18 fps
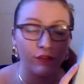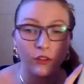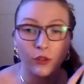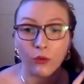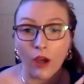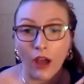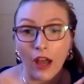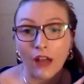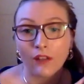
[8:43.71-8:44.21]

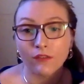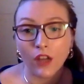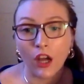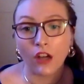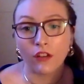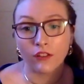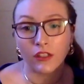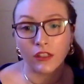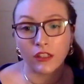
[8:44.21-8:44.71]
you have
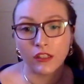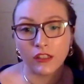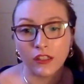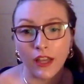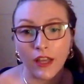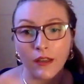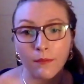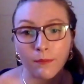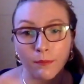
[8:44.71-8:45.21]
not read this
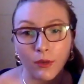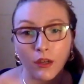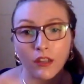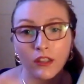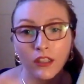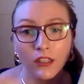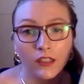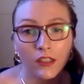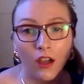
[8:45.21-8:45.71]
yet,
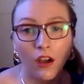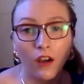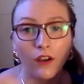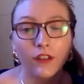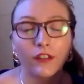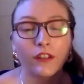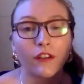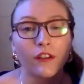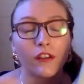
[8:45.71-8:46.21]
put this
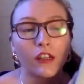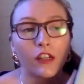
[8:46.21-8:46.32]
on